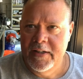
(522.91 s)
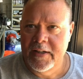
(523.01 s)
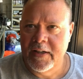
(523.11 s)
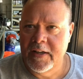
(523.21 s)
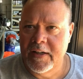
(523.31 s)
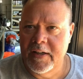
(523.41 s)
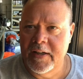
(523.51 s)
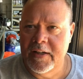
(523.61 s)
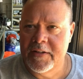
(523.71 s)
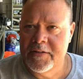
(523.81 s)

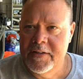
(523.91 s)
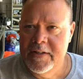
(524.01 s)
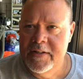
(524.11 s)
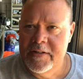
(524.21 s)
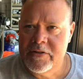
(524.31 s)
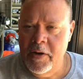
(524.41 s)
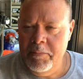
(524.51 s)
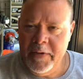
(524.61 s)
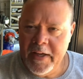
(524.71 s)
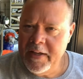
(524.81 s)
and
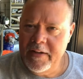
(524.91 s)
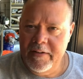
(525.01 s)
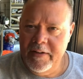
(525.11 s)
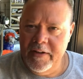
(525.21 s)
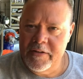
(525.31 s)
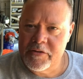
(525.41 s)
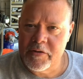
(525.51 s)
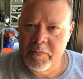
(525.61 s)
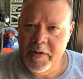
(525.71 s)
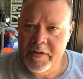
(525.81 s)
something neat, you know,
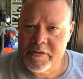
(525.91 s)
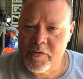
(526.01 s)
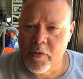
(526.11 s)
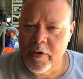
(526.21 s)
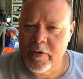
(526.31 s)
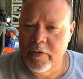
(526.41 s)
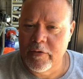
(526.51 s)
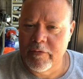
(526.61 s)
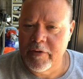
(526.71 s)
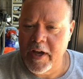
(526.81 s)
some
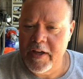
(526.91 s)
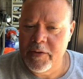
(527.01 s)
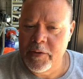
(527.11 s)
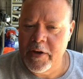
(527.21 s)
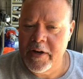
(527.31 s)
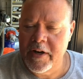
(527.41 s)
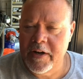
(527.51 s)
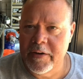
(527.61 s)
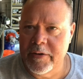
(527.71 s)
historical value there.